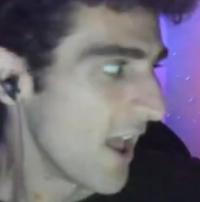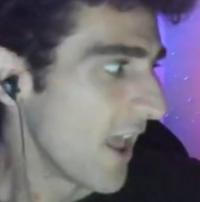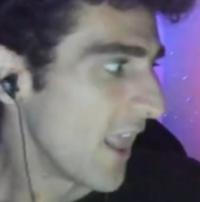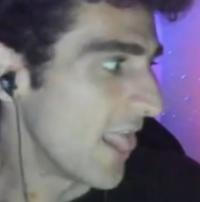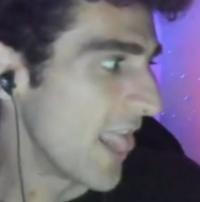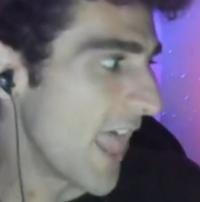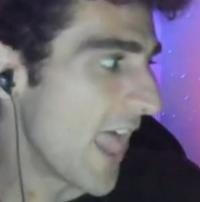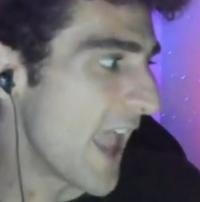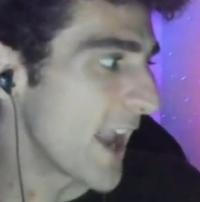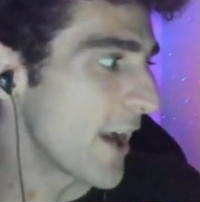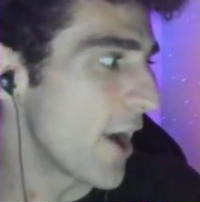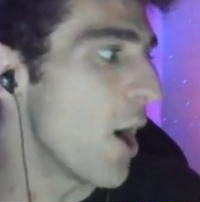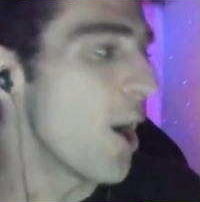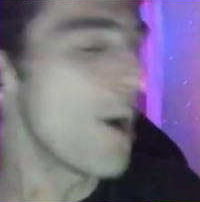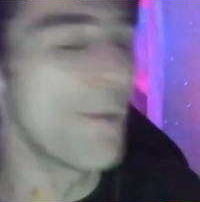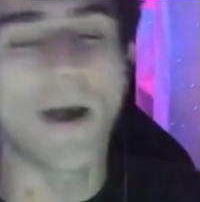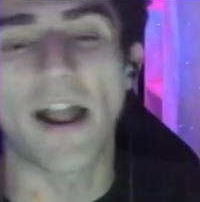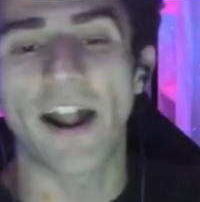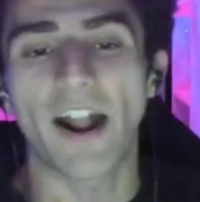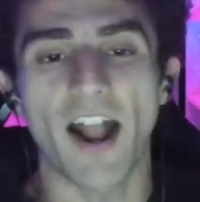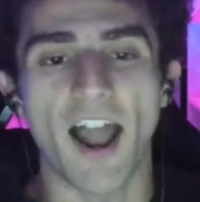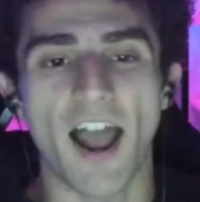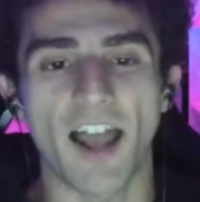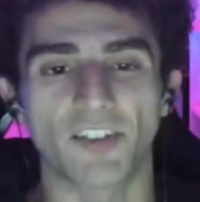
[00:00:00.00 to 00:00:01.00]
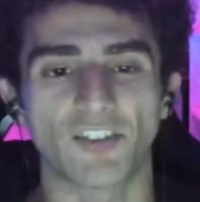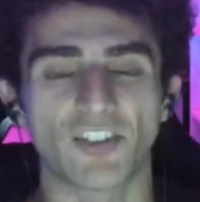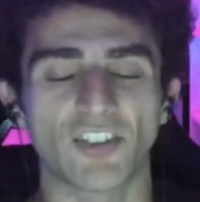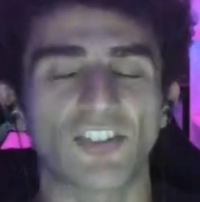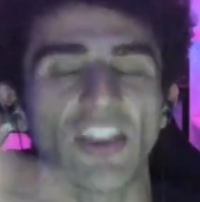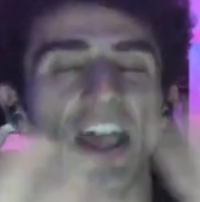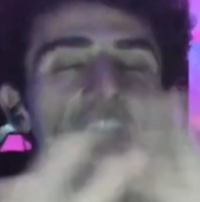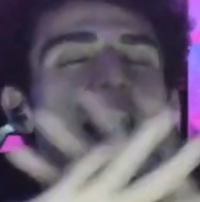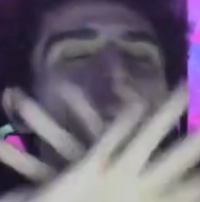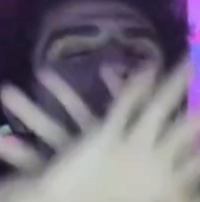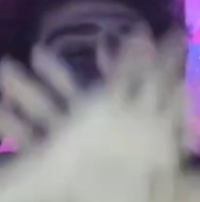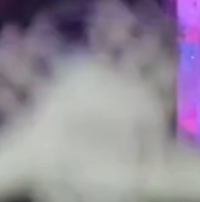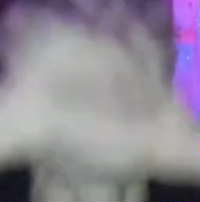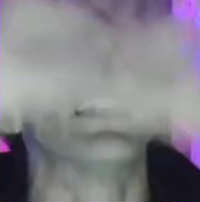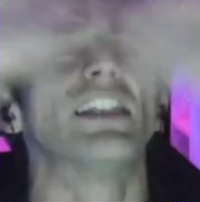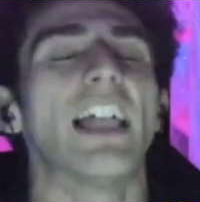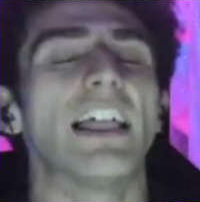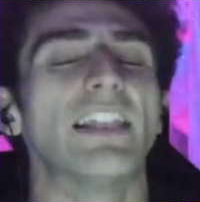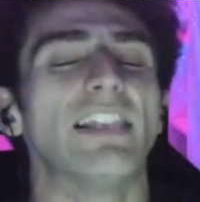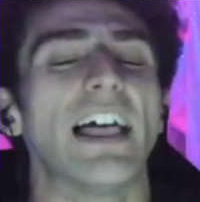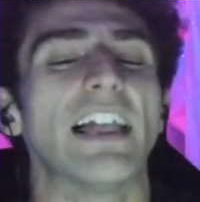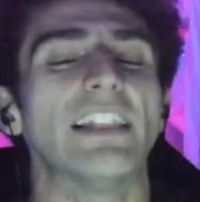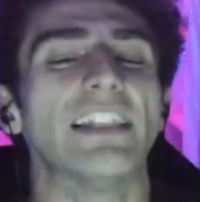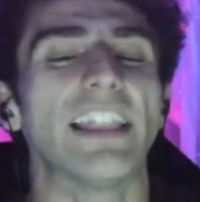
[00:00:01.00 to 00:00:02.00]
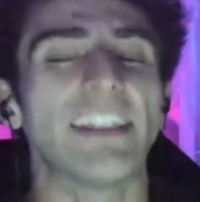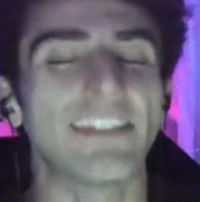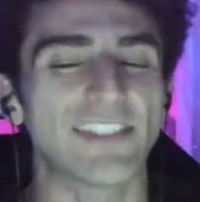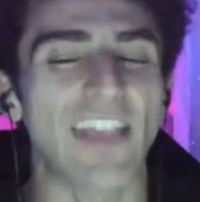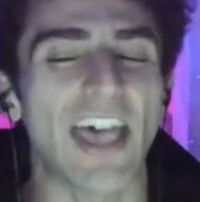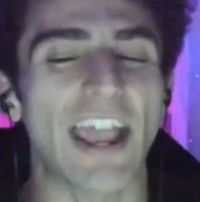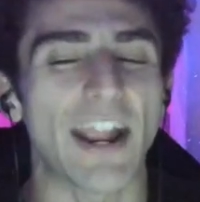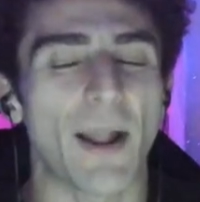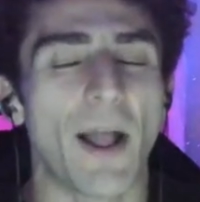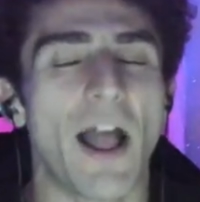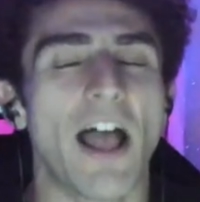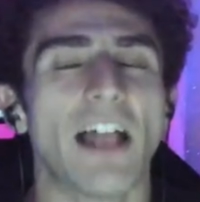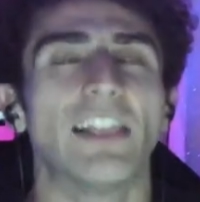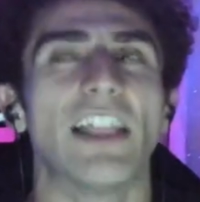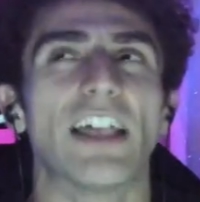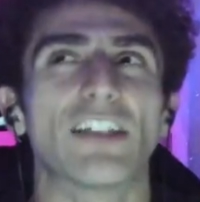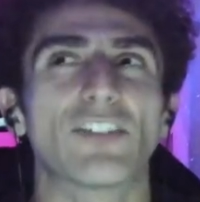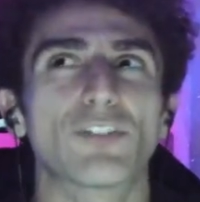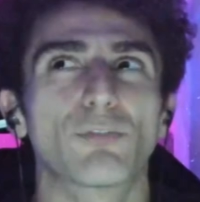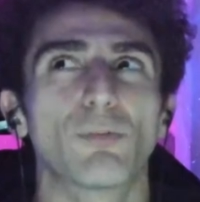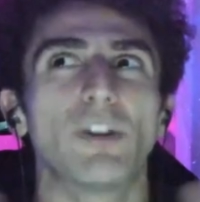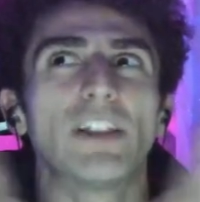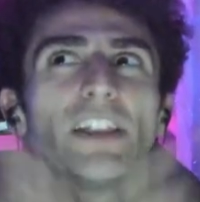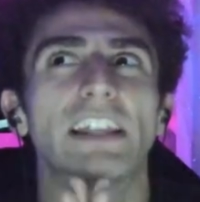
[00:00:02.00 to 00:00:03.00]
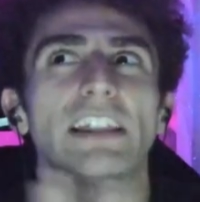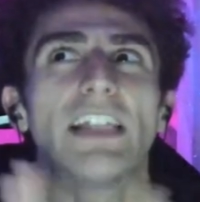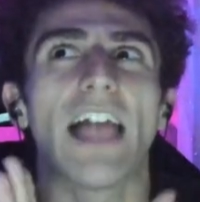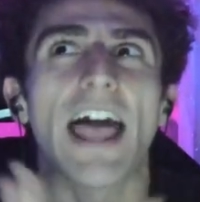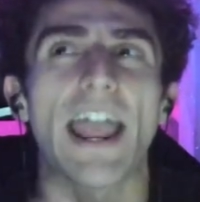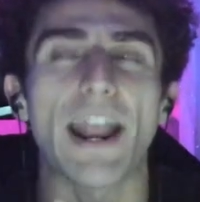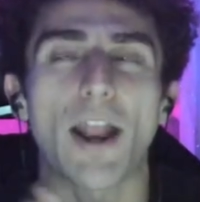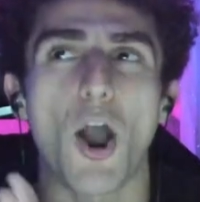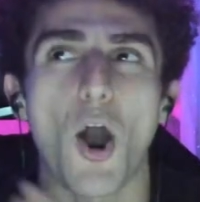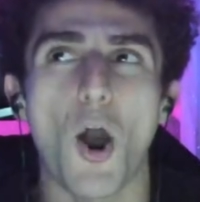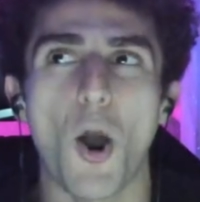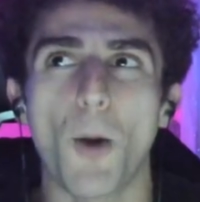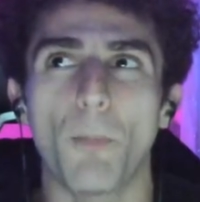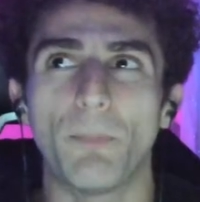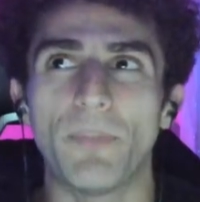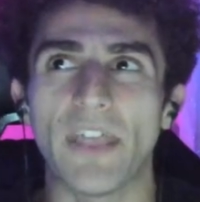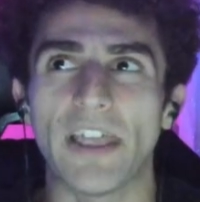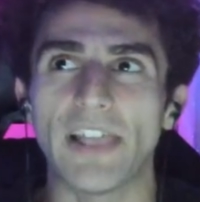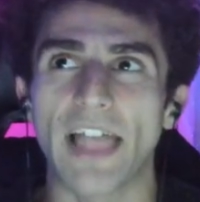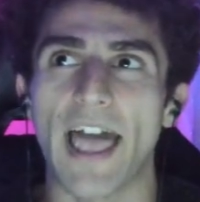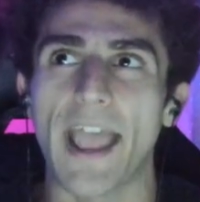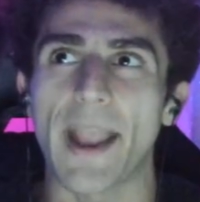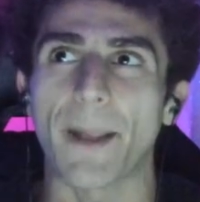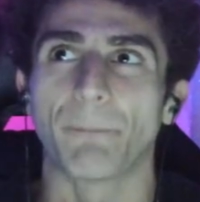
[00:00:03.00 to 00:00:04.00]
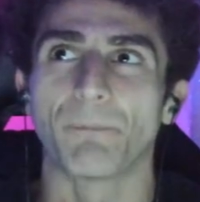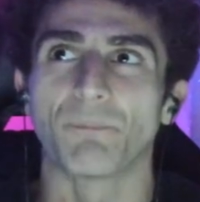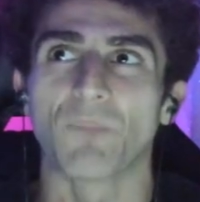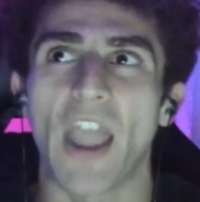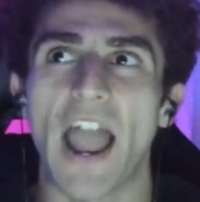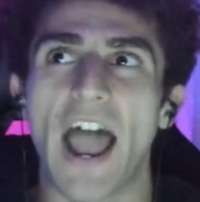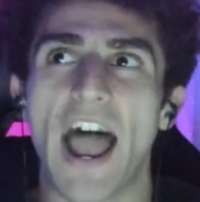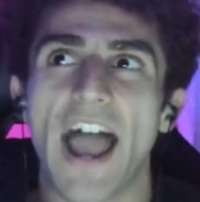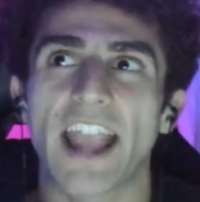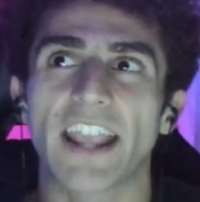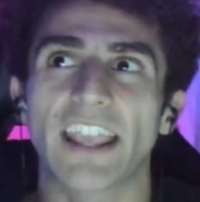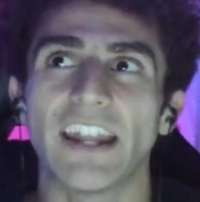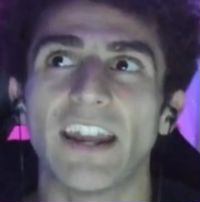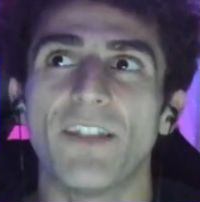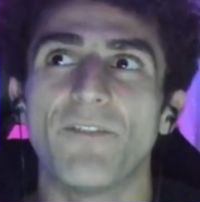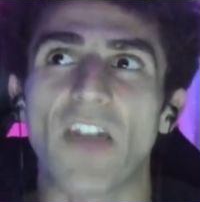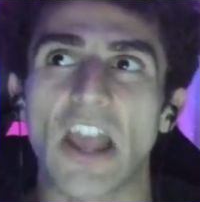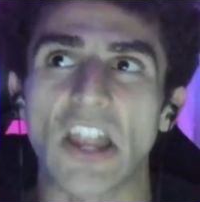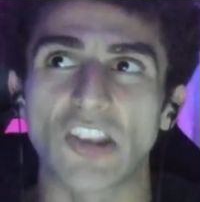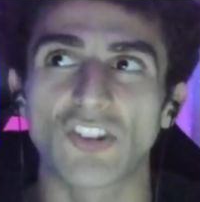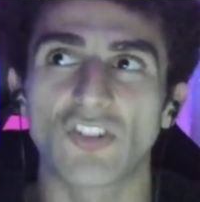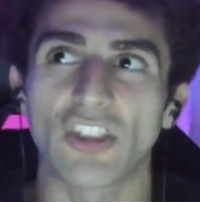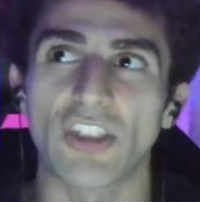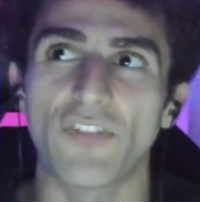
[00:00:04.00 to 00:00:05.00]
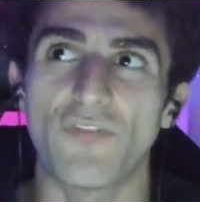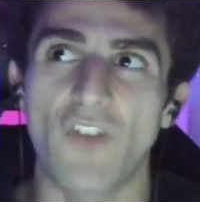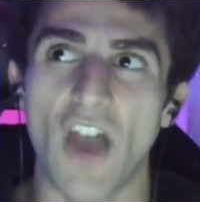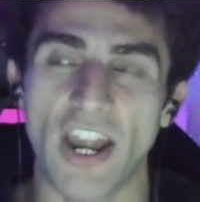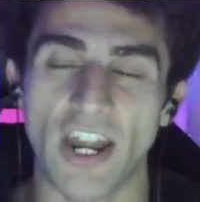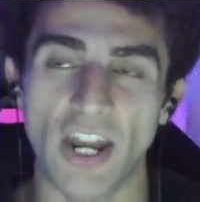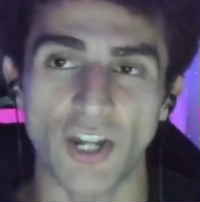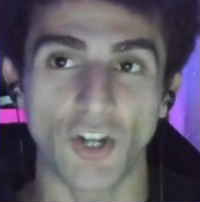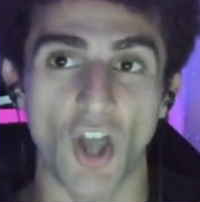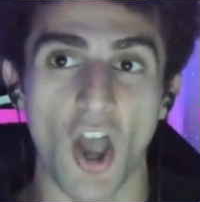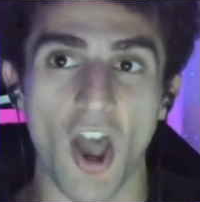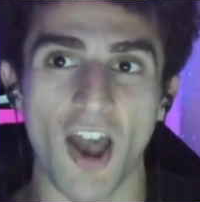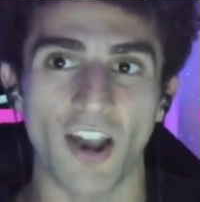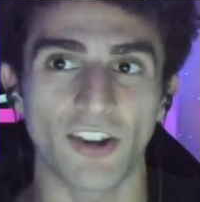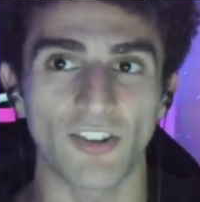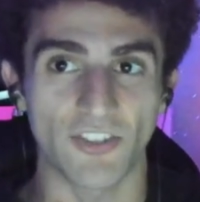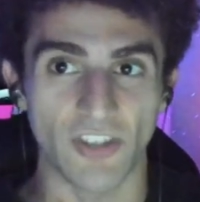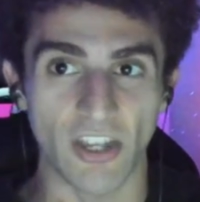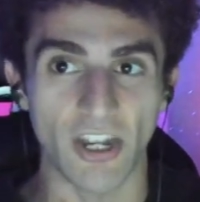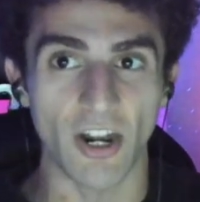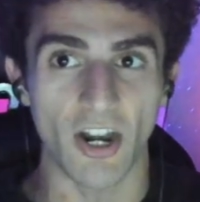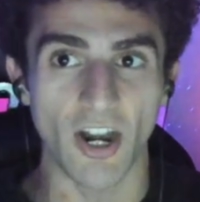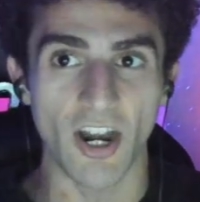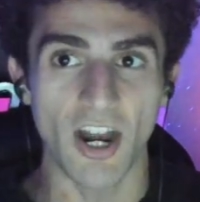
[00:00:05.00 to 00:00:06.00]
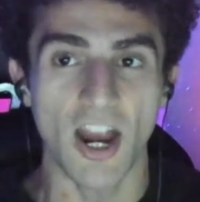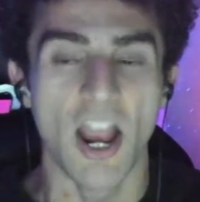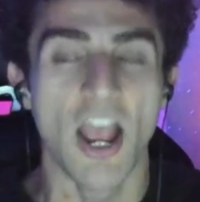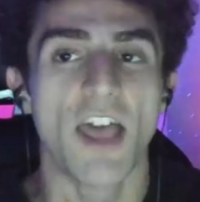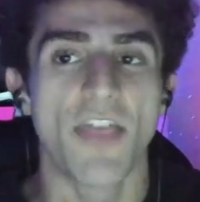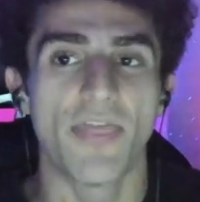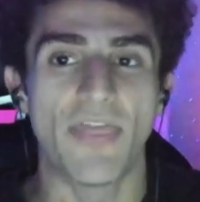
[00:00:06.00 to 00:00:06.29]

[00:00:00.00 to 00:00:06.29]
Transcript: Like, oh my God, just like, let, let, let's like, let's really like hope that like, I can eventually find a dog sitter.